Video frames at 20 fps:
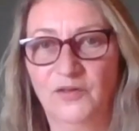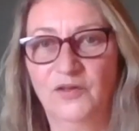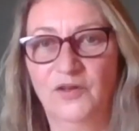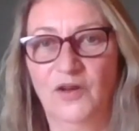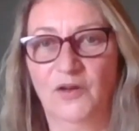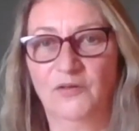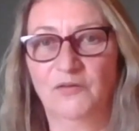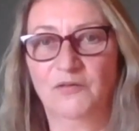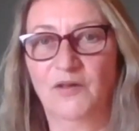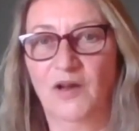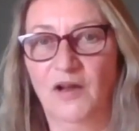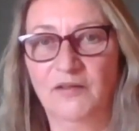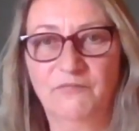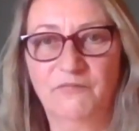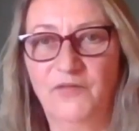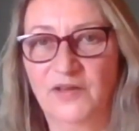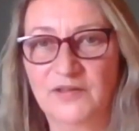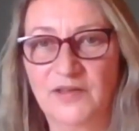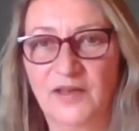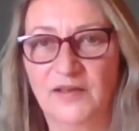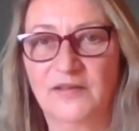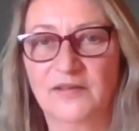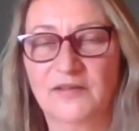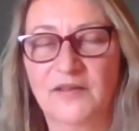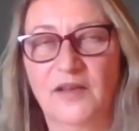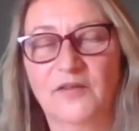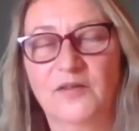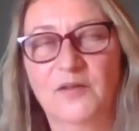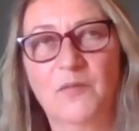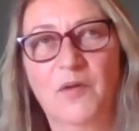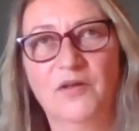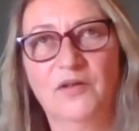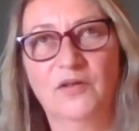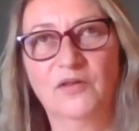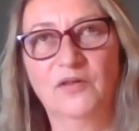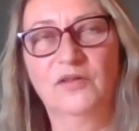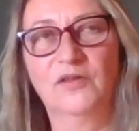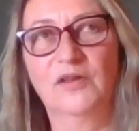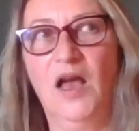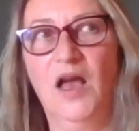I have fantastic
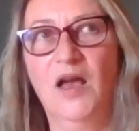testimonials.